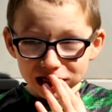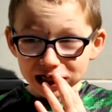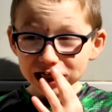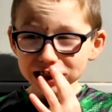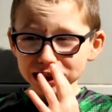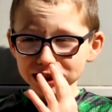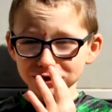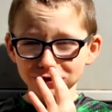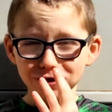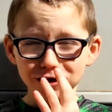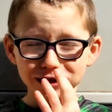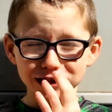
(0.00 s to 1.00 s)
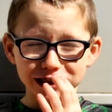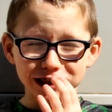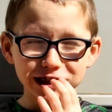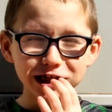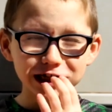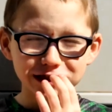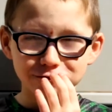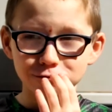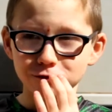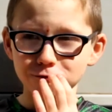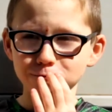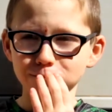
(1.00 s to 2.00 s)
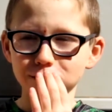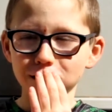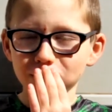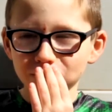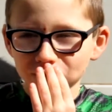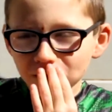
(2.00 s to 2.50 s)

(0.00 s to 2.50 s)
Eating raw sticks with barf.